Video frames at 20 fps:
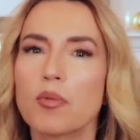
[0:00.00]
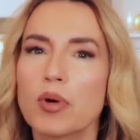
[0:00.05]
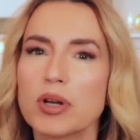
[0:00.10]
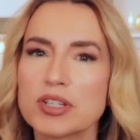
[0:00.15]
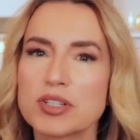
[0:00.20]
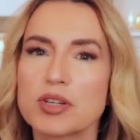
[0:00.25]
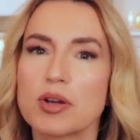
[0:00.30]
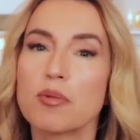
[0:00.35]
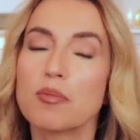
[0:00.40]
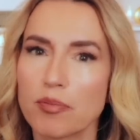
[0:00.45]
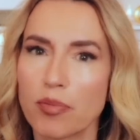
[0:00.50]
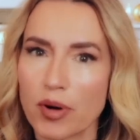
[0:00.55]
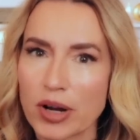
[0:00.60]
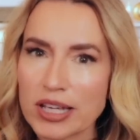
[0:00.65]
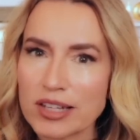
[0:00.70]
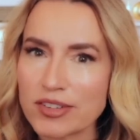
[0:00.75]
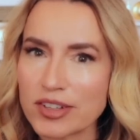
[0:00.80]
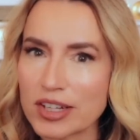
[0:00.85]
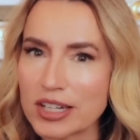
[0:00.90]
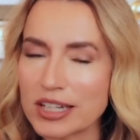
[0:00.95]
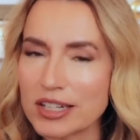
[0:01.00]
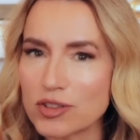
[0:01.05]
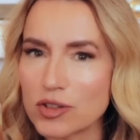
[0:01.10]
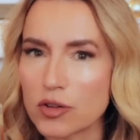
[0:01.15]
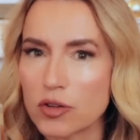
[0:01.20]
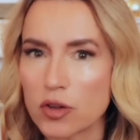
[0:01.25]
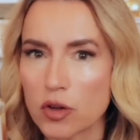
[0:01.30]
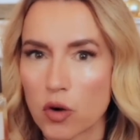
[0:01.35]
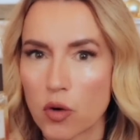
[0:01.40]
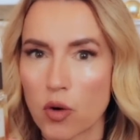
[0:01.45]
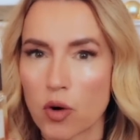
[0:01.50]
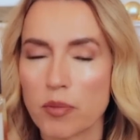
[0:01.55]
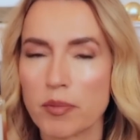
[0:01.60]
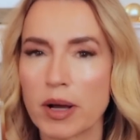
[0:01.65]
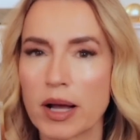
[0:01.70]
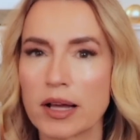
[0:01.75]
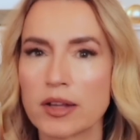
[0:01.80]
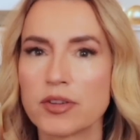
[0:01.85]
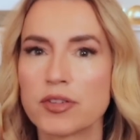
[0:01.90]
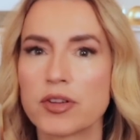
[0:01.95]
which brings it into the
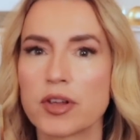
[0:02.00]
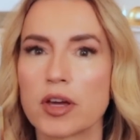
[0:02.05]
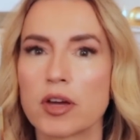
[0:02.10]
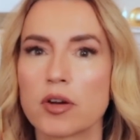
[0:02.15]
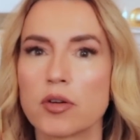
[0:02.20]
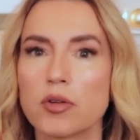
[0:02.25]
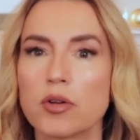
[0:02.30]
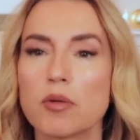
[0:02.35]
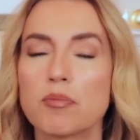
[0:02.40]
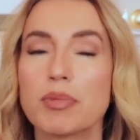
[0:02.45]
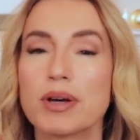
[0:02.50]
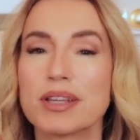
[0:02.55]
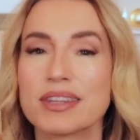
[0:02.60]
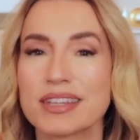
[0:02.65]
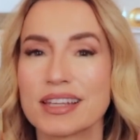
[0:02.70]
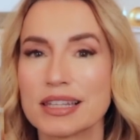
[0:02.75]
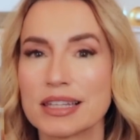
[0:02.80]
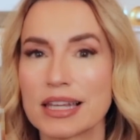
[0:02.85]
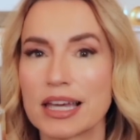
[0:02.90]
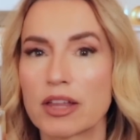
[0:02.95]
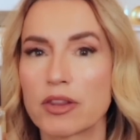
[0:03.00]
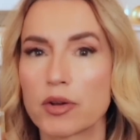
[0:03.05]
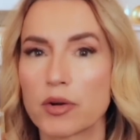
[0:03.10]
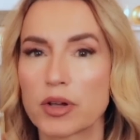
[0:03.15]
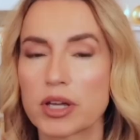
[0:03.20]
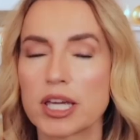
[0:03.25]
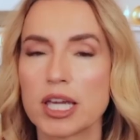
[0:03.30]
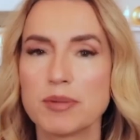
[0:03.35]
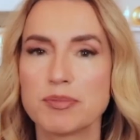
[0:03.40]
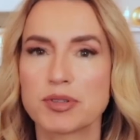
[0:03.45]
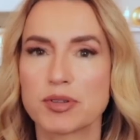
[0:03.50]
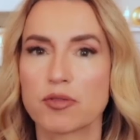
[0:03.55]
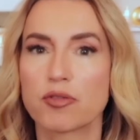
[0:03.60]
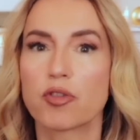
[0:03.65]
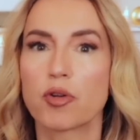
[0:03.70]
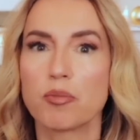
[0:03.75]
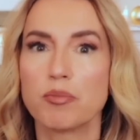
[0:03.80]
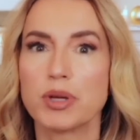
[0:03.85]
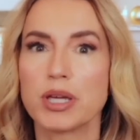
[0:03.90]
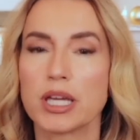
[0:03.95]
gourmand zone, but the leather keeps it
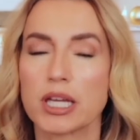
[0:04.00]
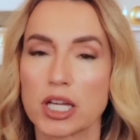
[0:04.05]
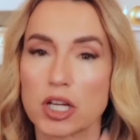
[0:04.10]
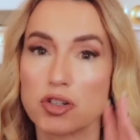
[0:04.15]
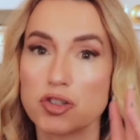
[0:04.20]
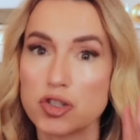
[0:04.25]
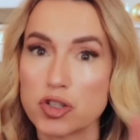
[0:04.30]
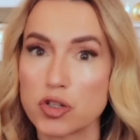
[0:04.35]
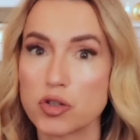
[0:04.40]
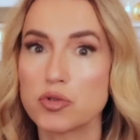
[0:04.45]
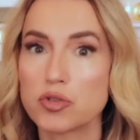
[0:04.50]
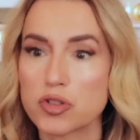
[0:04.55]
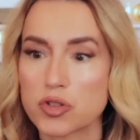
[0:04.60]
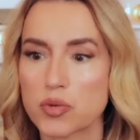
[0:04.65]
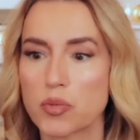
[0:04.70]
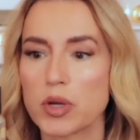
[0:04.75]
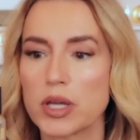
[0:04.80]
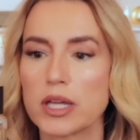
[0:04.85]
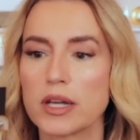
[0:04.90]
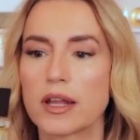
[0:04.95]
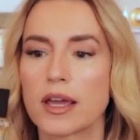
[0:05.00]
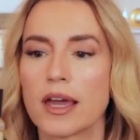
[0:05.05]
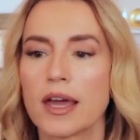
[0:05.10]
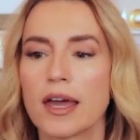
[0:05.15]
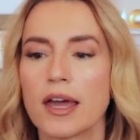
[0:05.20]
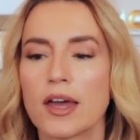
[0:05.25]
from being too sweet.